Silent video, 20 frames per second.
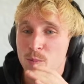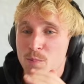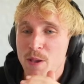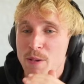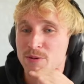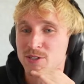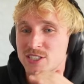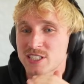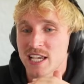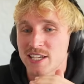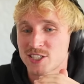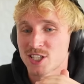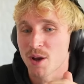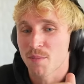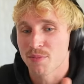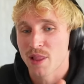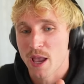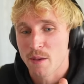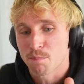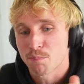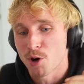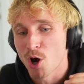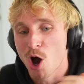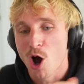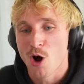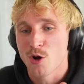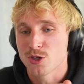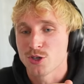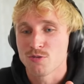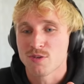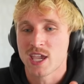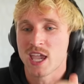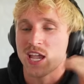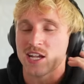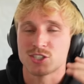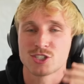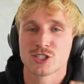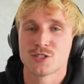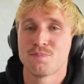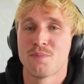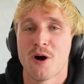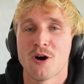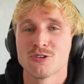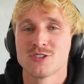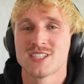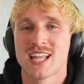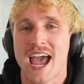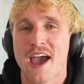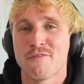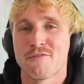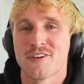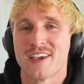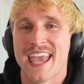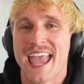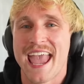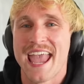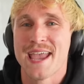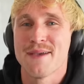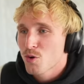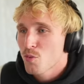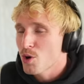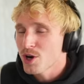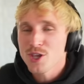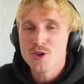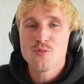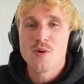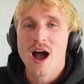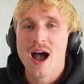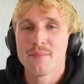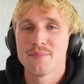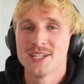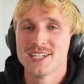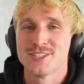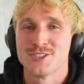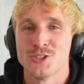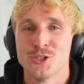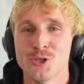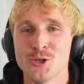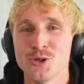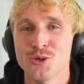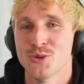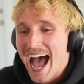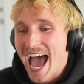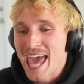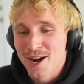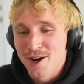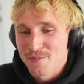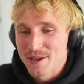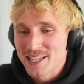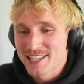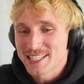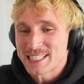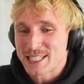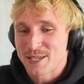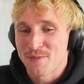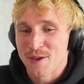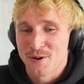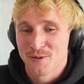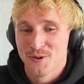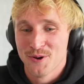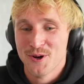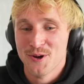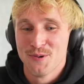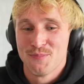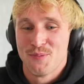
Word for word: people say something like, bro, you can't just post half a game. What do you want me to do? I don't mean this to be rude,